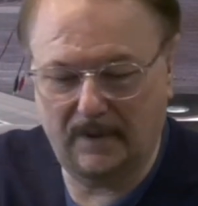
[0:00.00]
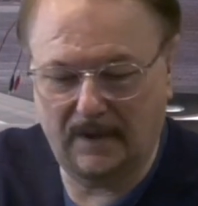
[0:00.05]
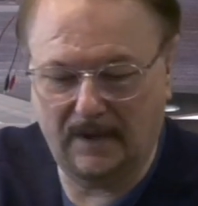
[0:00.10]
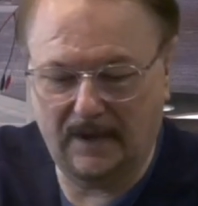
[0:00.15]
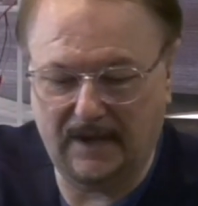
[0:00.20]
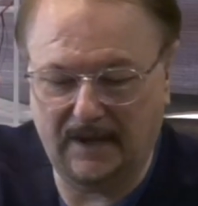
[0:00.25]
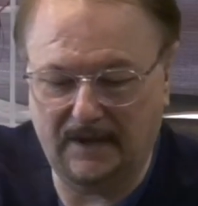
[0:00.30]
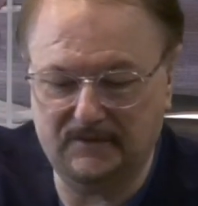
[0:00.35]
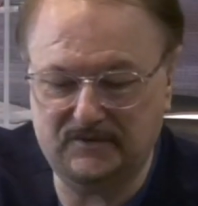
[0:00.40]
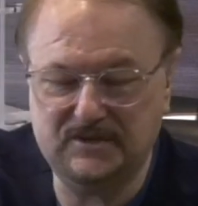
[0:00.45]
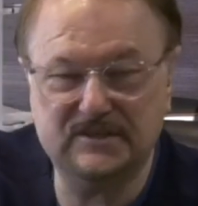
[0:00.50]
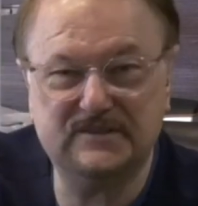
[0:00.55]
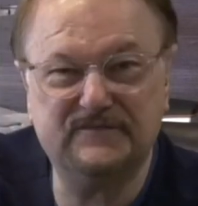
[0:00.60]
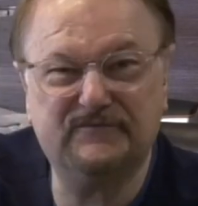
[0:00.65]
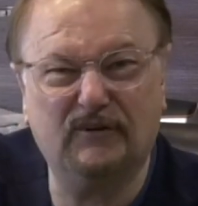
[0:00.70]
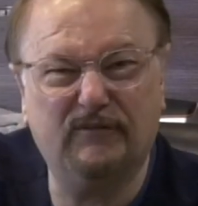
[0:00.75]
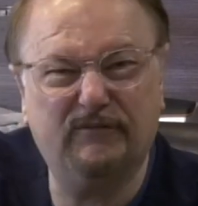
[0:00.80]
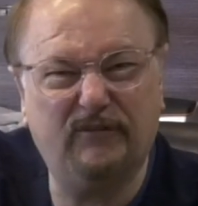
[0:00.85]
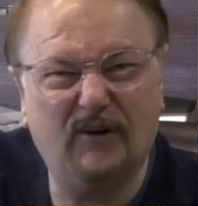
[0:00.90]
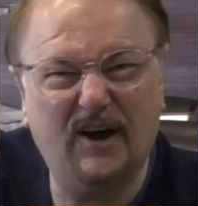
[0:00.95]
Uh, just
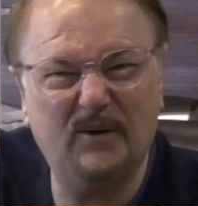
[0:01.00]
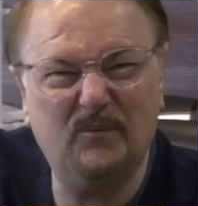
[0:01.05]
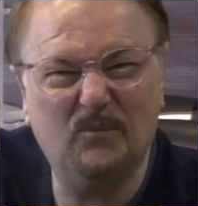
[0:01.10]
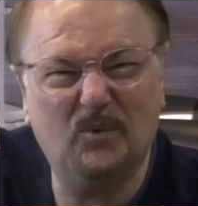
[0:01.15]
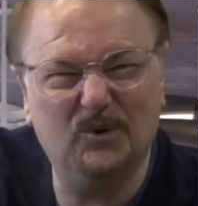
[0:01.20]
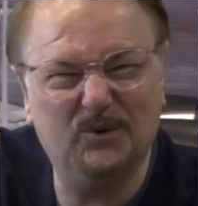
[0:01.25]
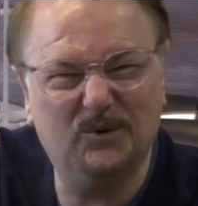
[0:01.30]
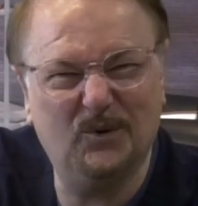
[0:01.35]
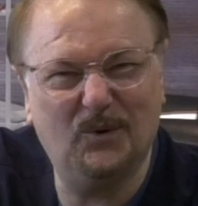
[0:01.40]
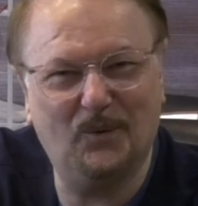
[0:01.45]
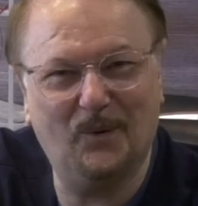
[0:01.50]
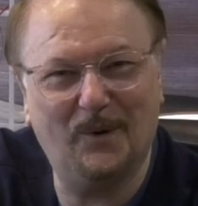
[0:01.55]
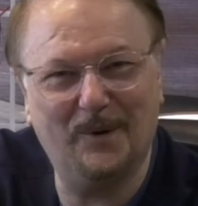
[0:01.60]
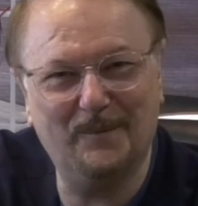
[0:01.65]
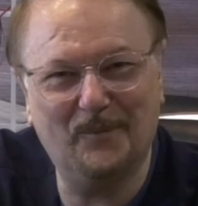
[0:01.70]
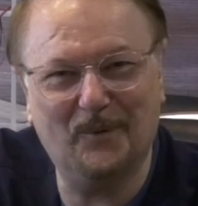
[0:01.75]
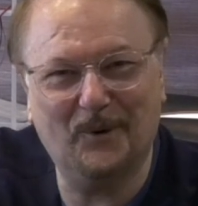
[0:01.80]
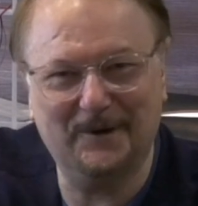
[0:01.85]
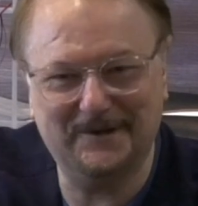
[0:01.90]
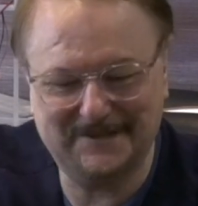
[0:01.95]
for fun, we'll do it one
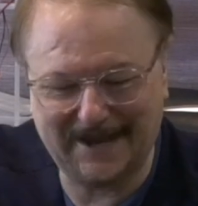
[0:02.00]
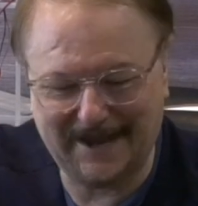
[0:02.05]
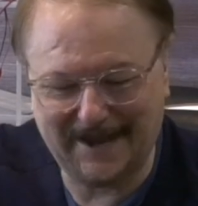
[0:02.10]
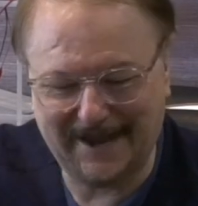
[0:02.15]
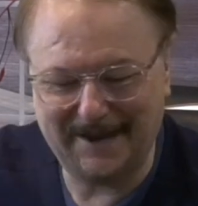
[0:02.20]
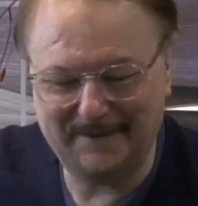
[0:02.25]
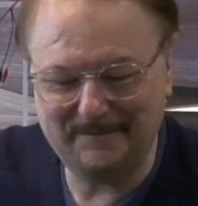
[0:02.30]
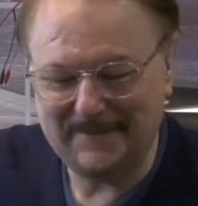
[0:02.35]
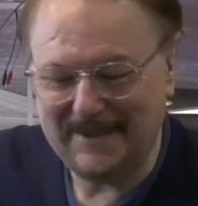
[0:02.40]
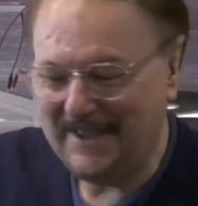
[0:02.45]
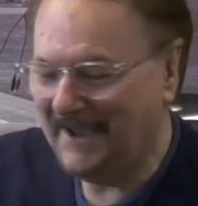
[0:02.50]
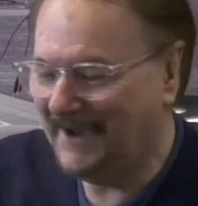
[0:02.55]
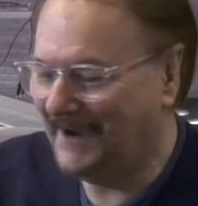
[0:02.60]
more time.